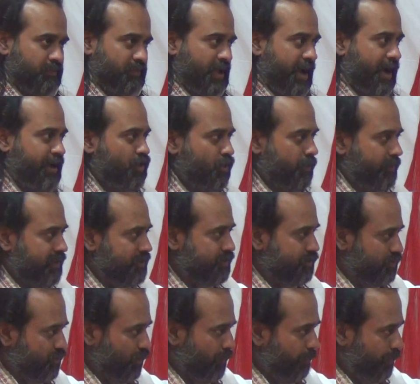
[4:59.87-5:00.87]
Had you been
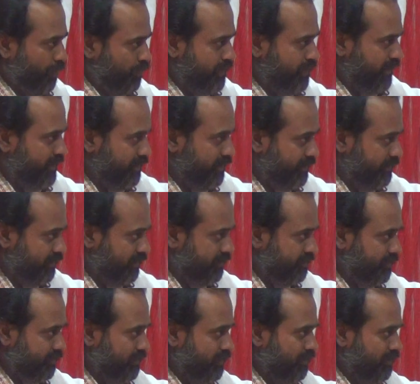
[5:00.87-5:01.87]
so potent,
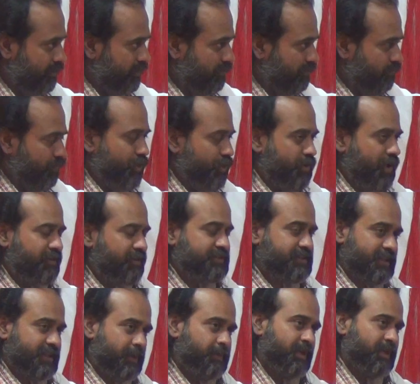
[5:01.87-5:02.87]
would you have
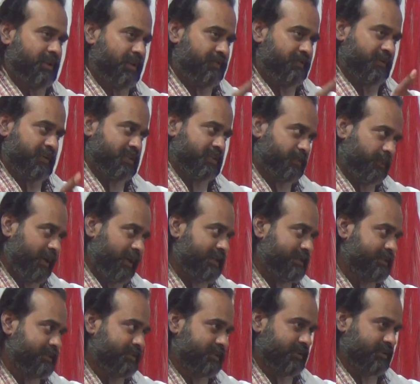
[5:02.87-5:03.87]
slipped in the first
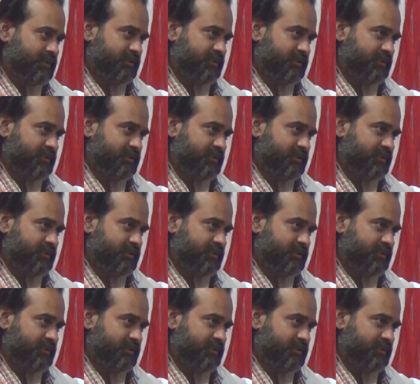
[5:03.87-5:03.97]
place?